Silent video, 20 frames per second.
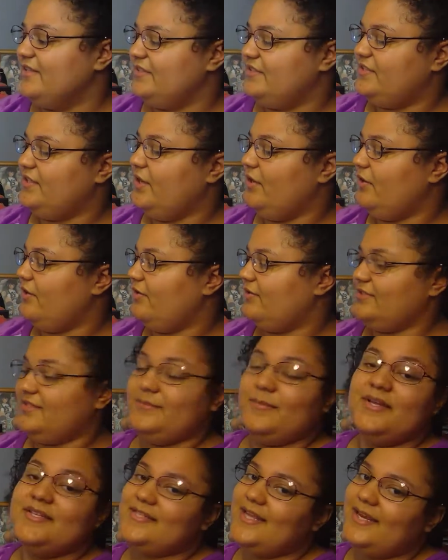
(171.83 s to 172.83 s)
So it
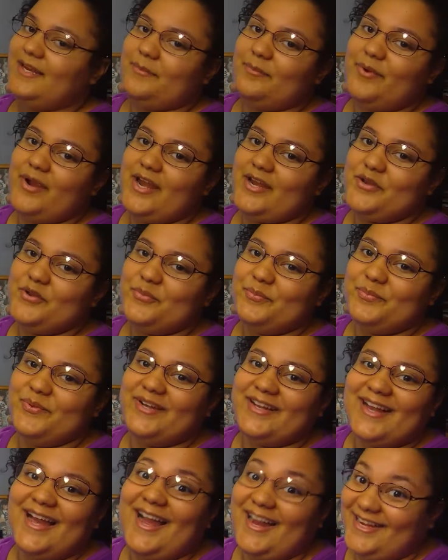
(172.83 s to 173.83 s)
smells like a brand new
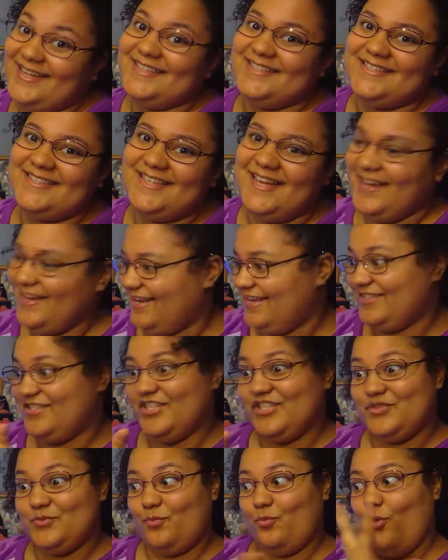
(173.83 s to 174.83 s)
book. I could tell, it
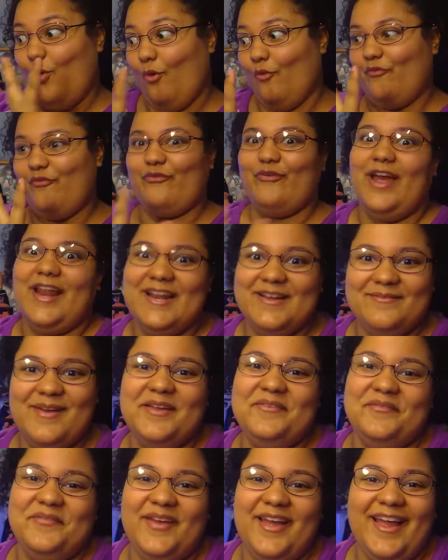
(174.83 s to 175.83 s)
just woof right in
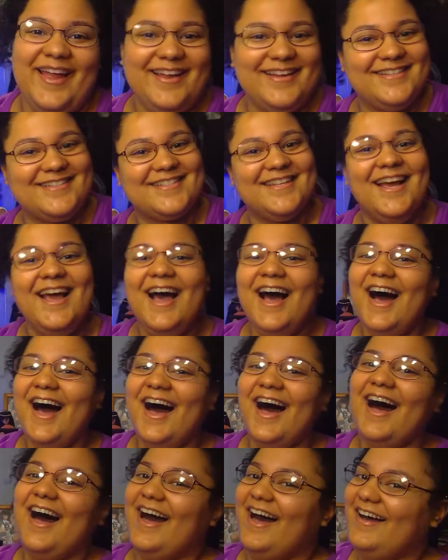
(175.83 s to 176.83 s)
my face.
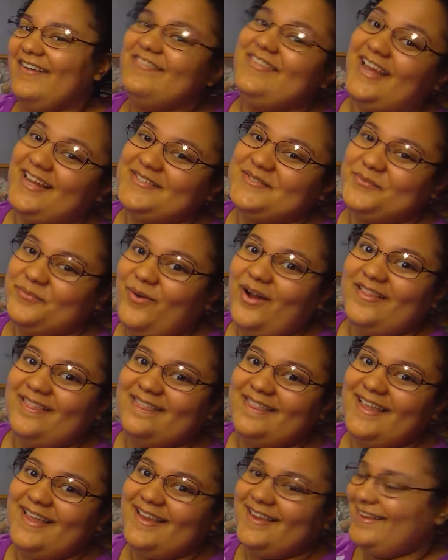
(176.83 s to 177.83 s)
That's
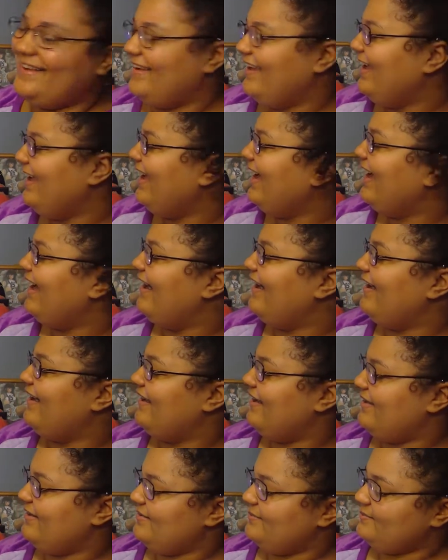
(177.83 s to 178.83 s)
one thing.
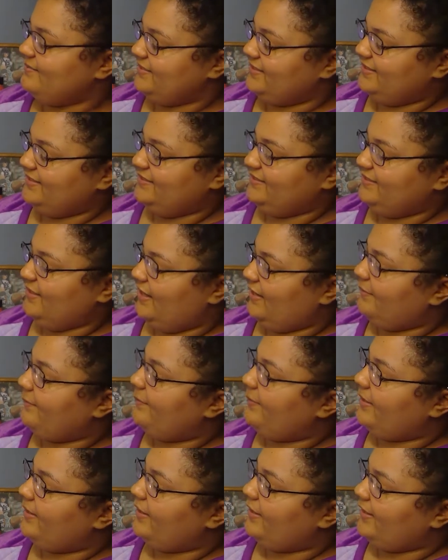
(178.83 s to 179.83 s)
Yeah,
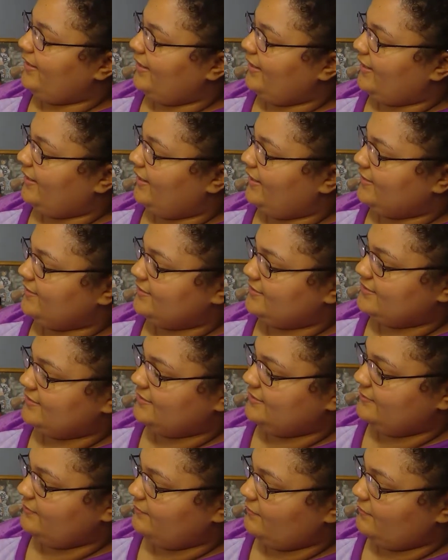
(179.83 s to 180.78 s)
but again guys,